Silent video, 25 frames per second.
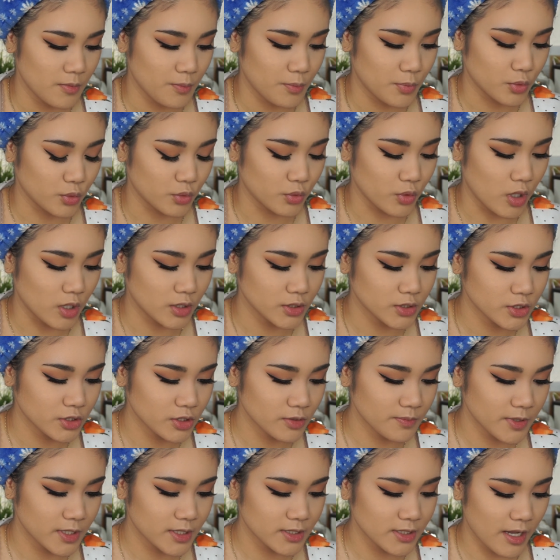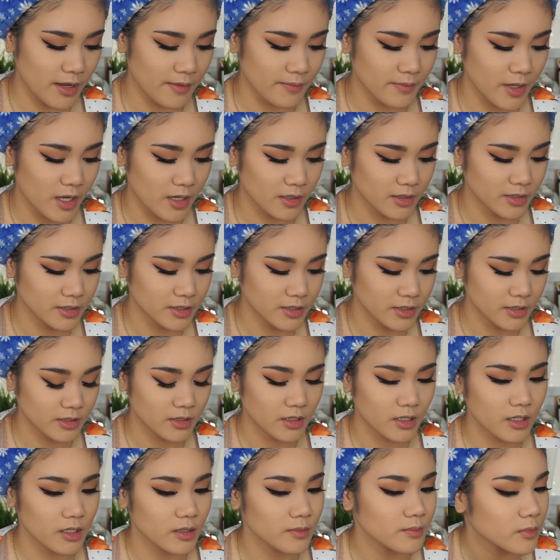bronzer because I'm not
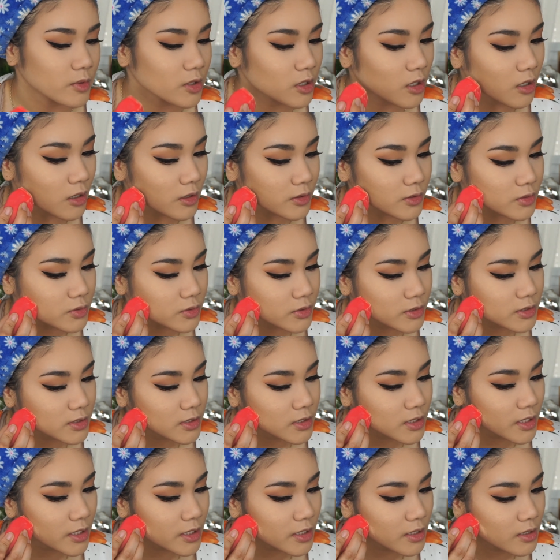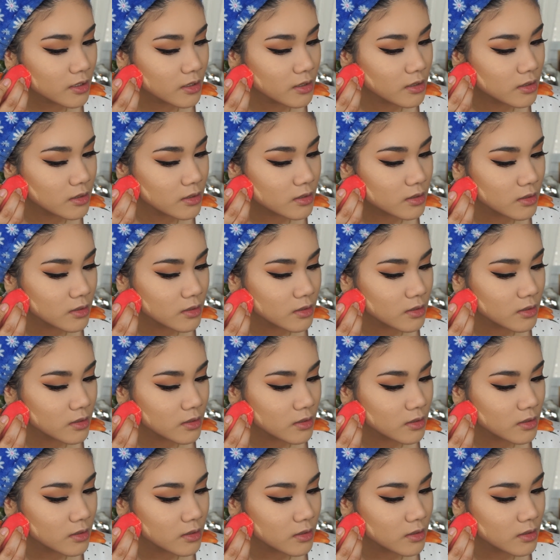gonna contour today.